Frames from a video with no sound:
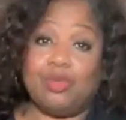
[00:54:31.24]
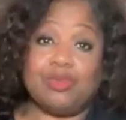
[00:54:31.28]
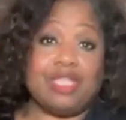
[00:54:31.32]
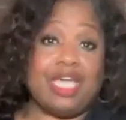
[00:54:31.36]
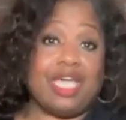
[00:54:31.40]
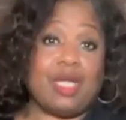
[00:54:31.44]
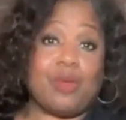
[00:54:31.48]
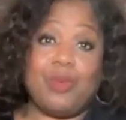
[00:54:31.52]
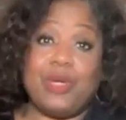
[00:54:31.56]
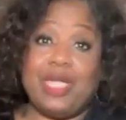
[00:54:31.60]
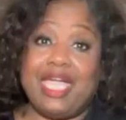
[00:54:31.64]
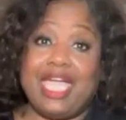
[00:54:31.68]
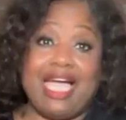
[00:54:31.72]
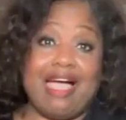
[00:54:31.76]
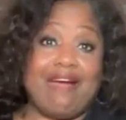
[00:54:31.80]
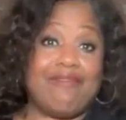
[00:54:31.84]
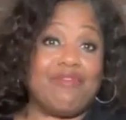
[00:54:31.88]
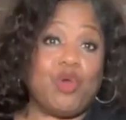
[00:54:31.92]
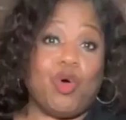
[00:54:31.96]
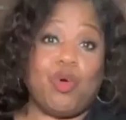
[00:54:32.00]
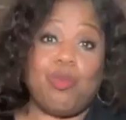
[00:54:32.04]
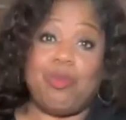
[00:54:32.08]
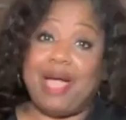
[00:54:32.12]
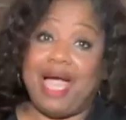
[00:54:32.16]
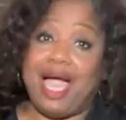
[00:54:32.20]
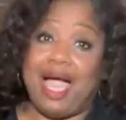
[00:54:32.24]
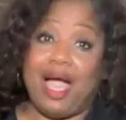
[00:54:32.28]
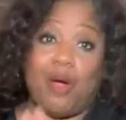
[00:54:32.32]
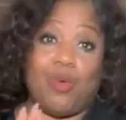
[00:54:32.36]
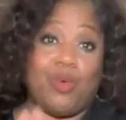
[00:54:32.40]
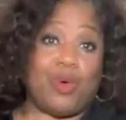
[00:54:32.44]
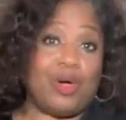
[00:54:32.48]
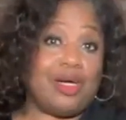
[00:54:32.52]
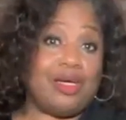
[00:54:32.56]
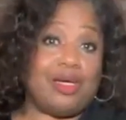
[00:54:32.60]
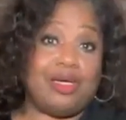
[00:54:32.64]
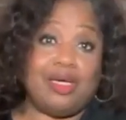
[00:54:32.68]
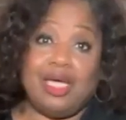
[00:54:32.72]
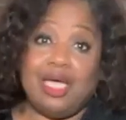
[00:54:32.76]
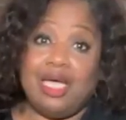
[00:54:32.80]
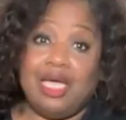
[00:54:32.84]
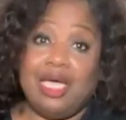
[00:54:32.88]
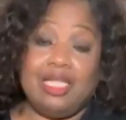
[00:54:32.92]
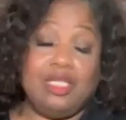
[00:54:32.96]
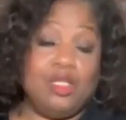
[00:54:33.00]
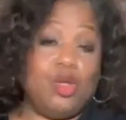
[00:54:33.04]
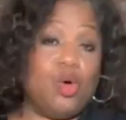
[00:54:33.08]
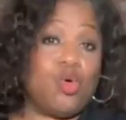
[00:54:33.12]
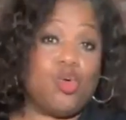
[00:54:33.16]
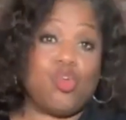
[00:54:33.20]
And don't think we have no power,
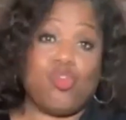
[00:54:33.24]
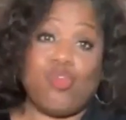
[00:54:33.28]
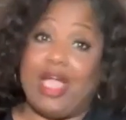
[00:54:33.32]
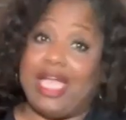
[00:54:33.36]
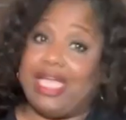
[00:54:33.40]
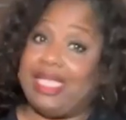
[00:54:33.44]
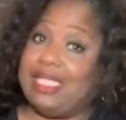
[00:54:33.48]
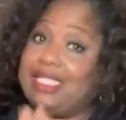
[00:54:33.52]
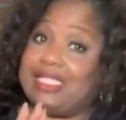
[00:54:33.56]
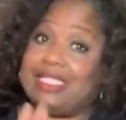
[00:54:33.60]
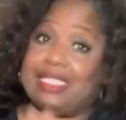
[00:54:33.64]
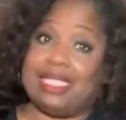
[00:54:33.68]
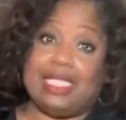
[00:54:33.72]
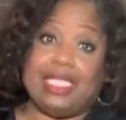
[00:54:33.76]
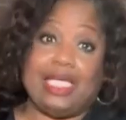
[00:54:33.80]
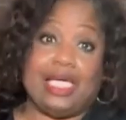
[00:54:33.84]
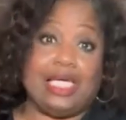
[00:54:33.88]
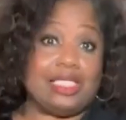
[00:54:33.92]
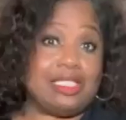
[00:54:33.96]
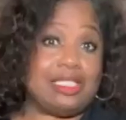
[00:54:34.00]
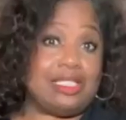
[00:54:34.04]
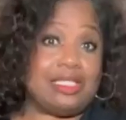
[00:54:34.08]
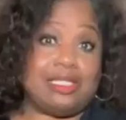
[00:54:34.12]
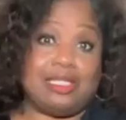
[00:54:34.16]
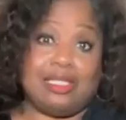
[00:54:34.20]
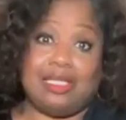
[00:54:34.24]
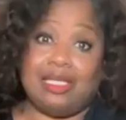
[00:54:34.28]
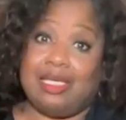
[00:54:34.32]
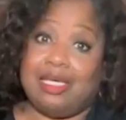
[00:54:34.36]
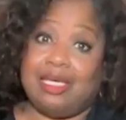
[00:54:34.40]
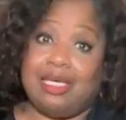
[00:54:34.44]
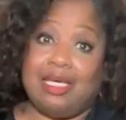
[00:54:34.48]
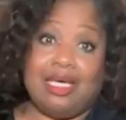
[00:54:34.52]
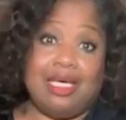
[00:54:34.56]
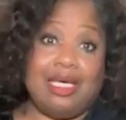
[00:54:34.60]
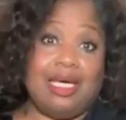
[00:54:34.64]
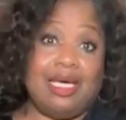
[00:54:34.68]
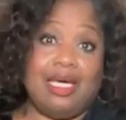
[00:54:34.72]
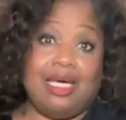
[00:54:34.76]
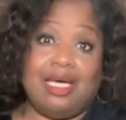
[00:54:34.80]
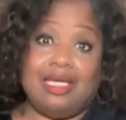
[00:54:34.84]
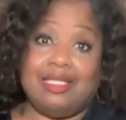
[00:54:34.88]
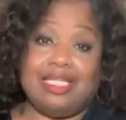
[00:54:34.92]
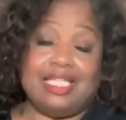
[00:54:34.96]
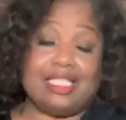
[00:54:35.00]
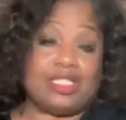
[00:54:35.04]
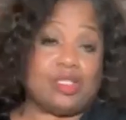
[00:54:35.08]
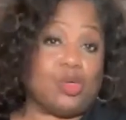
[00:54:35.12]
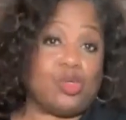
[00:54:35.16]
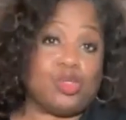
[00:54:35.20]
no greatness in us
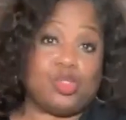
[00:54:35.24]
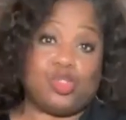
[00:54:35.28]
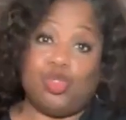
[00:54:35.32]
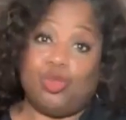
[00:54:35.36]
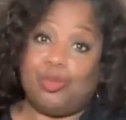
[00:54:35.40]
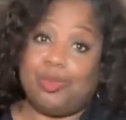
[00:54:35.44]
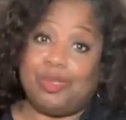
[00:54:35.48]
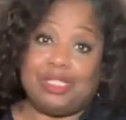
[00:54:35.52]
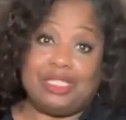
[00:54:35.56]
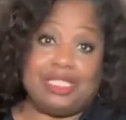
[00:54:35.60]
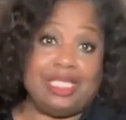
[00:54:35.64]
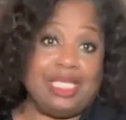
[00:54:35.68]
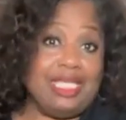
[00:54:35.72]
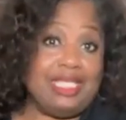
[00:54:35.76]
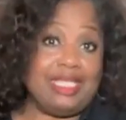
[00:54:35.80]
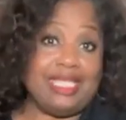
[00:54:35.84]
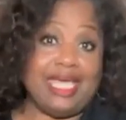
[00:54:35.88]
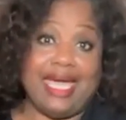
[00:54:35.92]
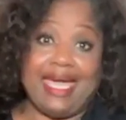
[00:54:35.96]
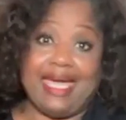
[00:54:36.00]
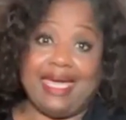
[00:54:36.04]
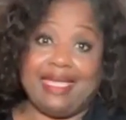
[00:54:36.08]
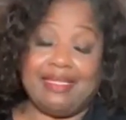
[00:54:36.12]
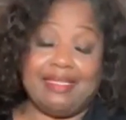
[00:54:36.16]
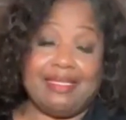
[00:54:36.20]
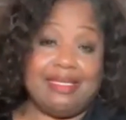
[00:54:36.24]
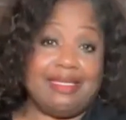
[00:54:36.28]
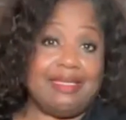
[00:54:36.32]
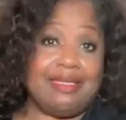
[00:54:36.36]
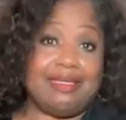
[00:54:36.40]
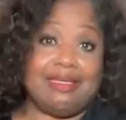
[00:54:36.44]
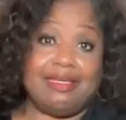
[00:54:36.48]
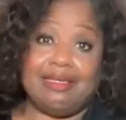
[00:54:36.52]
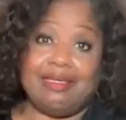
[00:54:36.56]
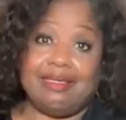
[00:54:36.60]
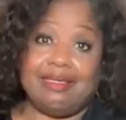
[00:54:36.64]
that's going to supersede that.